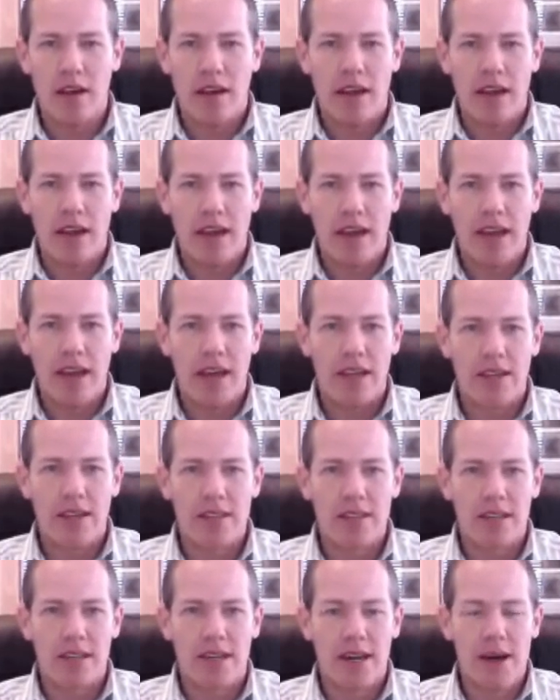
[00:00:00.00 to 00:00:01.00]

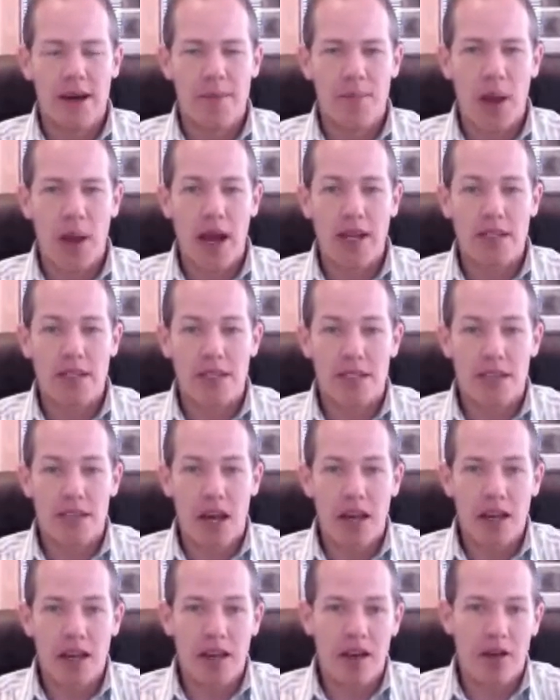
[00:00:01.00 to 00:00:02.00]
And um, I
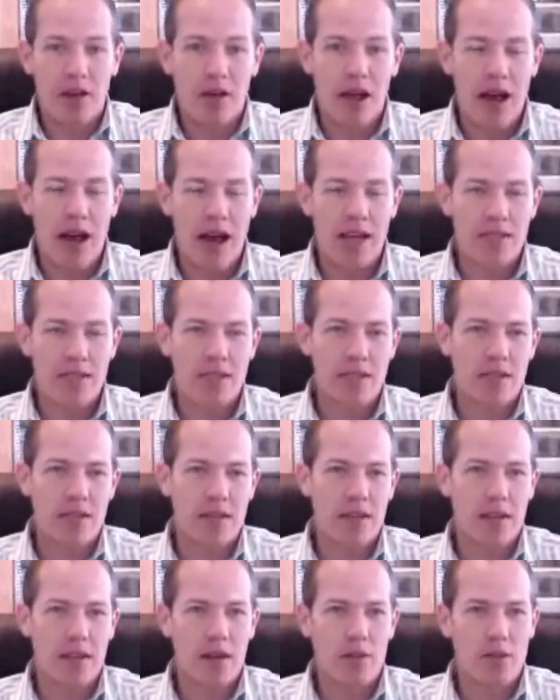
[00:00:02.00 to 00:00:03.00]
studied a class,
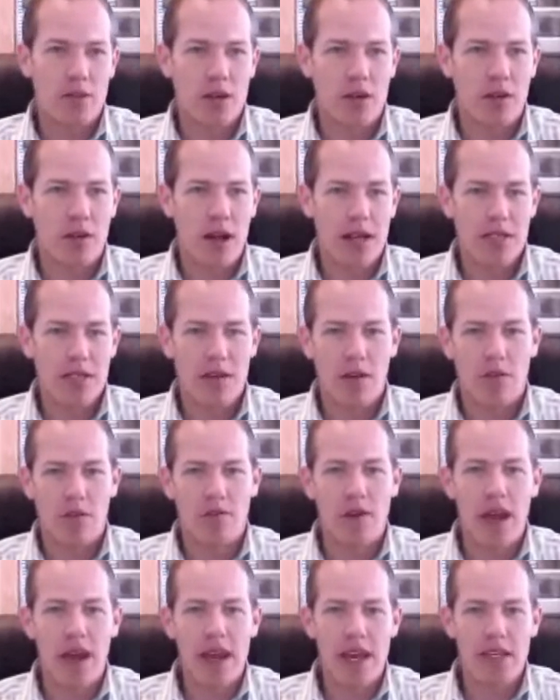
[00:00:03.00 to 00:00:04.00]
there was a class
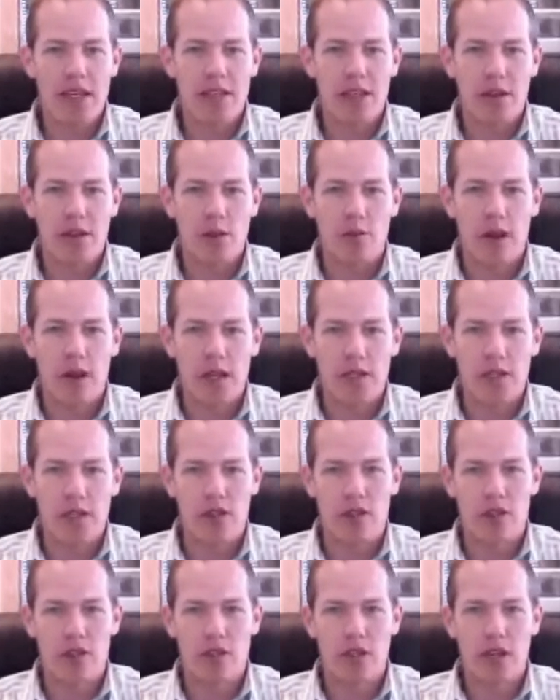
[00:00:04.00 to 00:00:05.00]
called Financing New
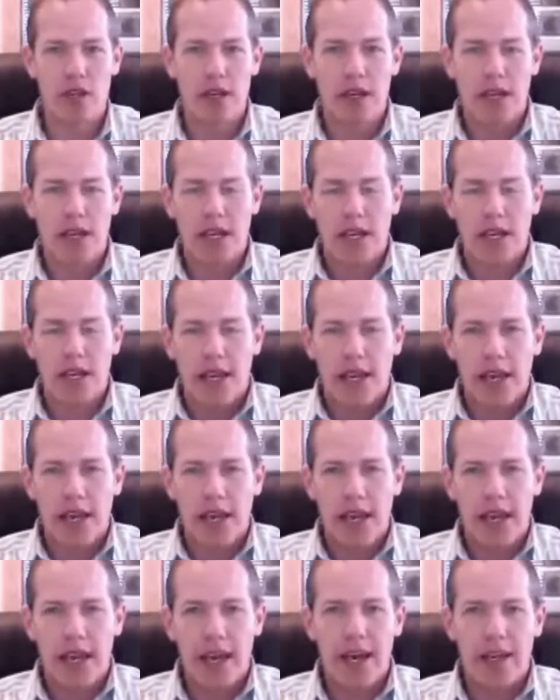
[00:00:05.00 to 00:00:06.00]
Ventures.
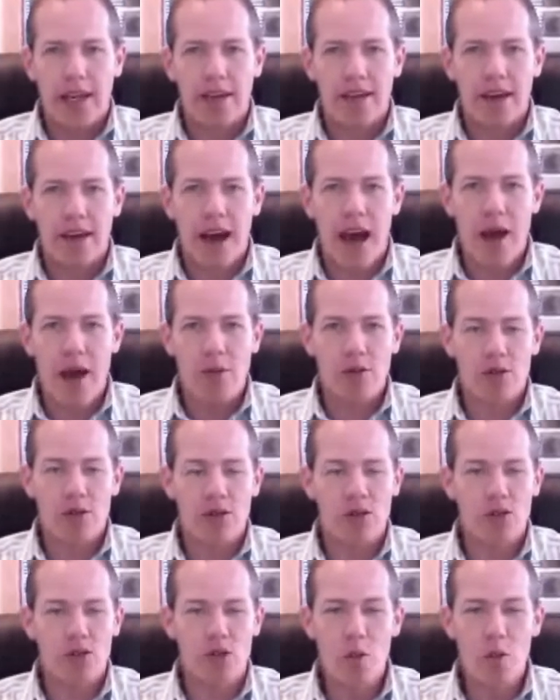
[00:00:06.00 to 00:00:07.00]
And I
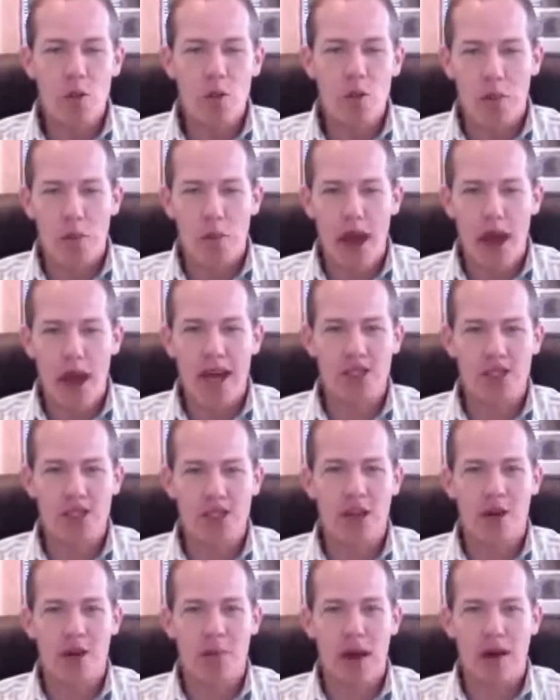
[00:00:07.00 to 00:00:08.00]
was super
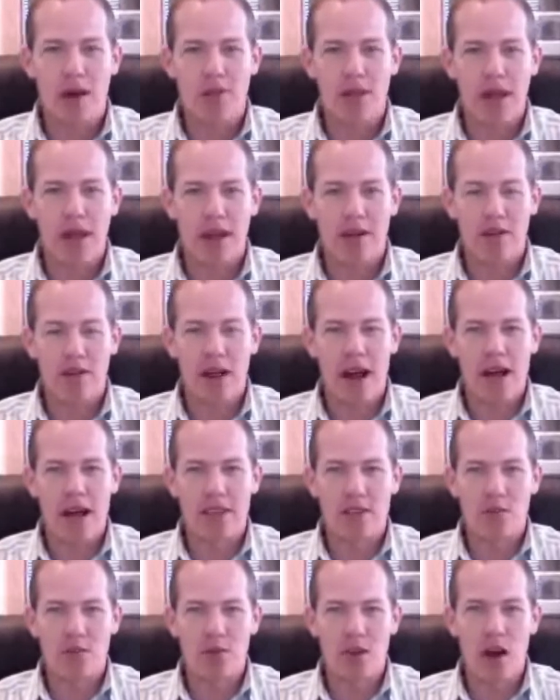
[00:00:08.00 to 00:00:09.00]
passionate about that
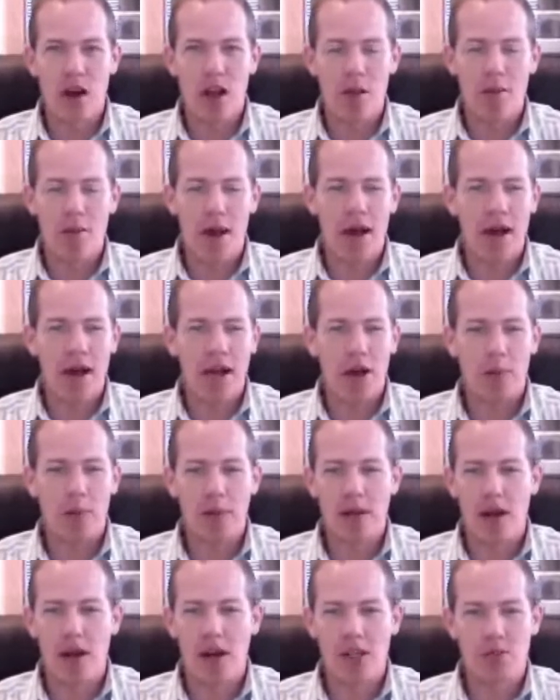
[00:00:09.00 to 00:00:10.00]
class. It was all about
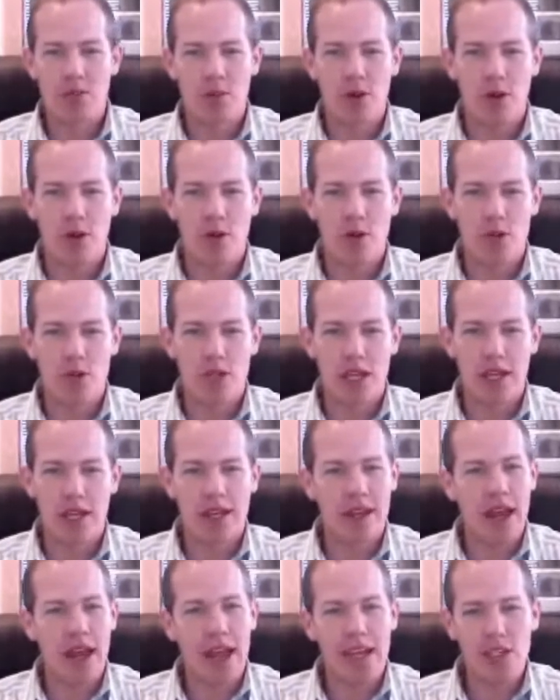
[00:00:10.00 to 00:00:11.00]
helping entrepreneurs
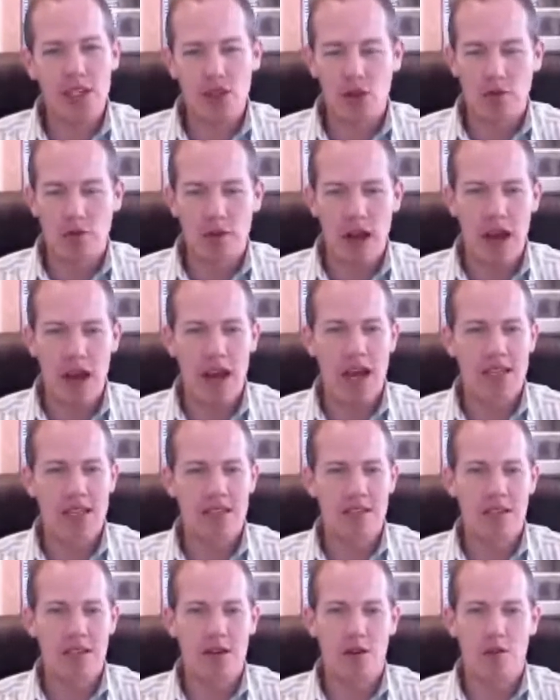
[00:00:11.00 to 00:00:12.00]
get angel
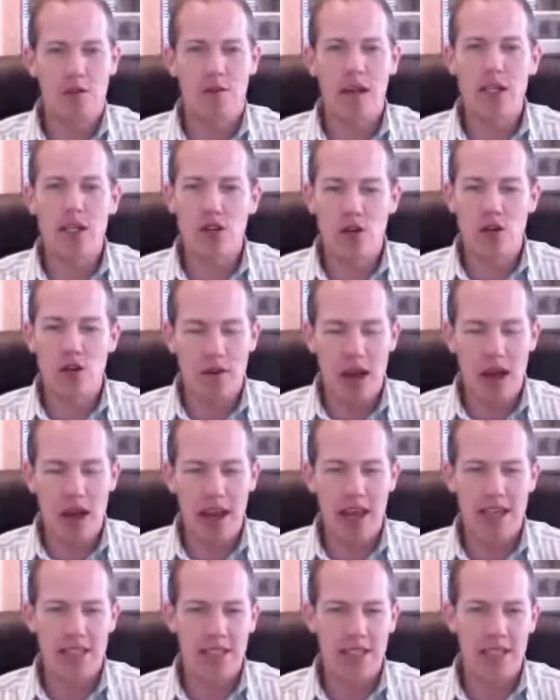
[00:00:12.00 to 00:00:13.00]
financing or venture
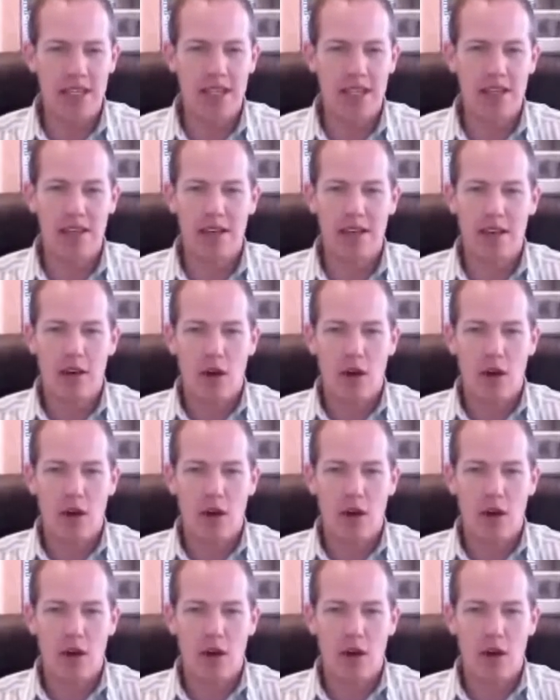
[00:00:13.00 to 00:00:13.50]
financing